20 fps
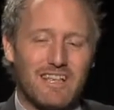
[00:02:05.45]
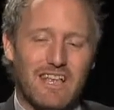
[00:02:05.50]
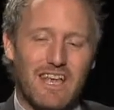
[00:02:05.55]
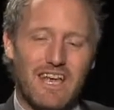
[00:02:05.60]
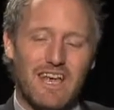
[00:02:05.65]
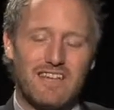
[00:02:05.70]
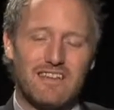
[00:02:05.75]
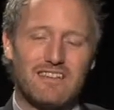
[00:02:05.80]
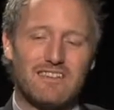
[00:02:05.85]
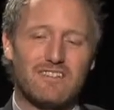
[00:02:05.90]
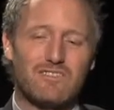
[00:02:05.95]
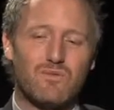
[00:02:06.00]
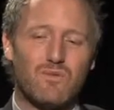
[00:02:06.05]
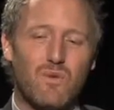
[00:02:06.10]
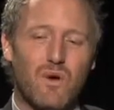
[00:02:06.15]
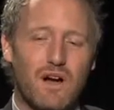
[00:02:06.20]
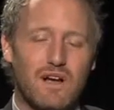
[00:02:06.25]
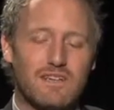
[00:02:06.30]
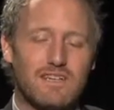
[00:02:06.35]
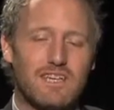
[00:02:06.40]
And just
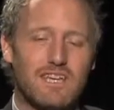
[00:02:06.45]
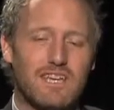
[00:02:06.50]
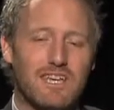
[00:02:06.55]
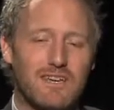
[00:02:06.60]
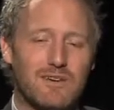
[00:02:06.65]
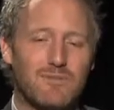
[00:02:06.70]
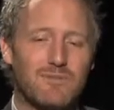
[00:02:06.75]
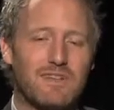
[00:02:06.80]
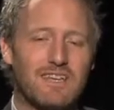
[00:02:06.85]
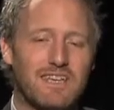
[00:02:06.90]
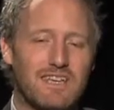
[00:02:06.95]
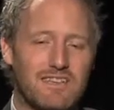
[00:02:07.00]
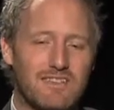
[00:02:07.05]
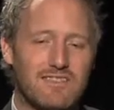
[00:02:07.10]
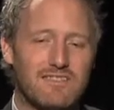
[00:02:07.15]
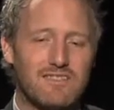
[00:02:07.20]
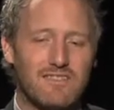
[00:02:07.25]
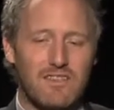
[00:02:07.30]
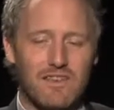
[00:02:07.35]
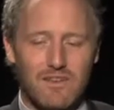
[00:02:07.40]
watching him and
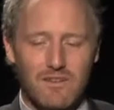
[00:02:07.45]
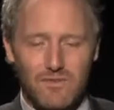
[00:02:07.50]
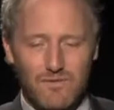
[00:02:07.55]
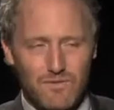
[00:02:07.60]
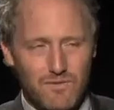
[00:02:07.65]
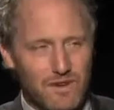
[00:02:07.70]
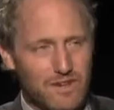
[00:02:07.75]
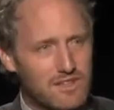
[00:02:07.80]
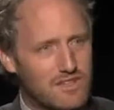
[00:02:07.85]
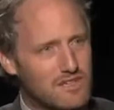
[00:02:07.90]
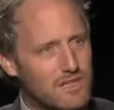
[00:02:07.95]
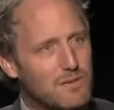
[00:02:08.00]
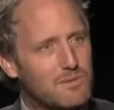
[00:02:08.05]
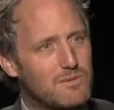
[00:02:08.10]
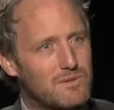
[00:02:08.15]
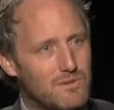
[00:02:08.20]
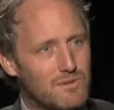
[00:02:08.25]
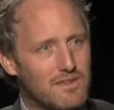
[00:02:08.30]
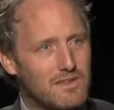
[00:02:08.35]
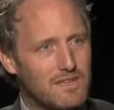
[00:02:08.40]
his
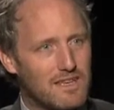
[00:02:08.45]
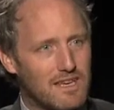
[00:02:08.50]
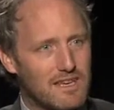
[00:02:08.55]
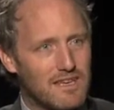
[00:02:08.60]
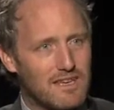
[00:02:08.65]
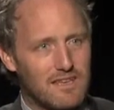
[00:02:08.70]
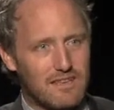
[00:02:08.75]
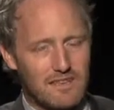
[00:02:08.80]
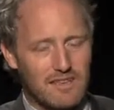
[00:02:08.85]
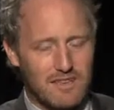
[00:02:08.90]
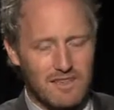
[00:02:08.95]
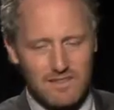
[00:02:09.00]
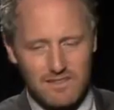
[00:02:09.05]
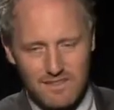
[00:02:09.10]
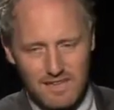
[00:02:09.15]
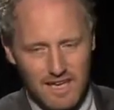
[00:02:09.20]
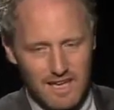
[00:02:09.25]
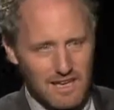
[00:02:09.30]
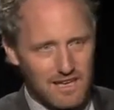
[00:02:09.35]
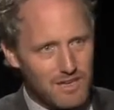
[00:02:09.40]
friendships with his
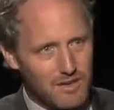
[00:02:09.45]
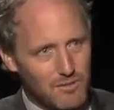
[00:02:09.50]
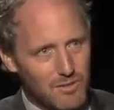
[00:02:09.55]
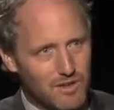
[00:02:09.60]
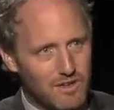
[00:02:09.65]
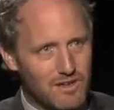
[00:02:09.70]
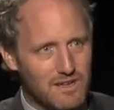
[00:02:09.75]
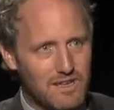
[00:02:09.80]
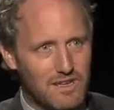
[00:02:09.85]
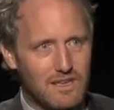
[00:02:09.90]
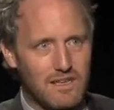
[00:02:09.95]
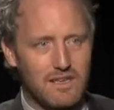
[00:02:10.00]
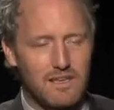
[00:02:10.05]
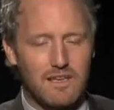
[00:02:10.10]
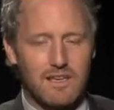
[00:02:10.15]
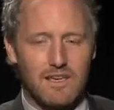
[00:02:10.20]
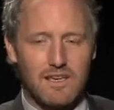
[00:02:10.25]
gay community